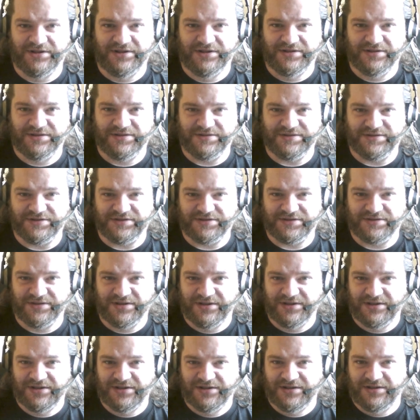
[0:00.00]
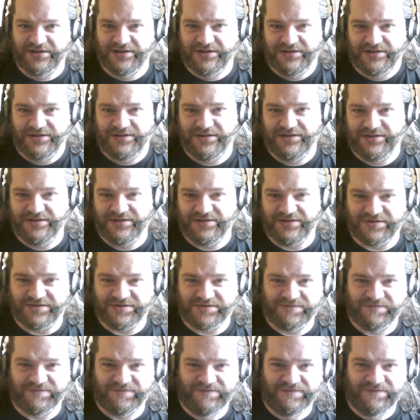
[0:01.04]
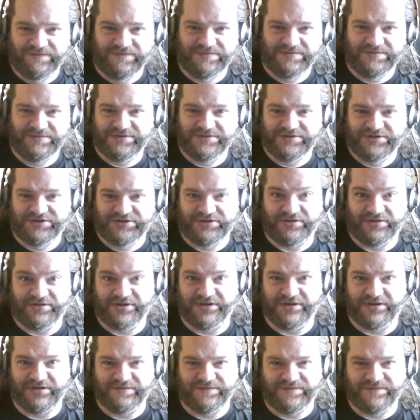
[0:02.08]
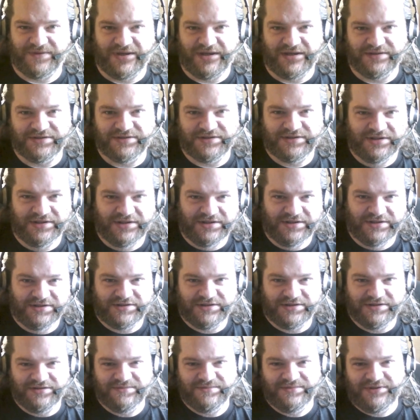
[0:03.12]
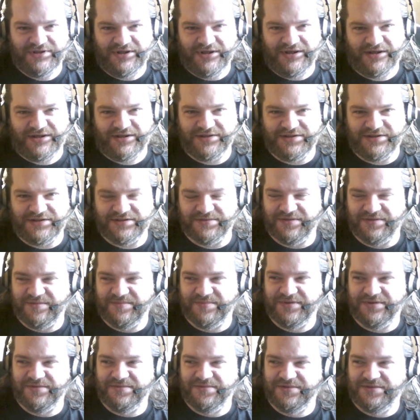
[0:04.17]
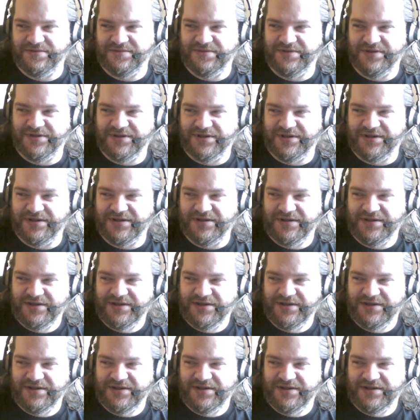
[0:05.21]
because English soccer fans seem to really hate it when people call it that.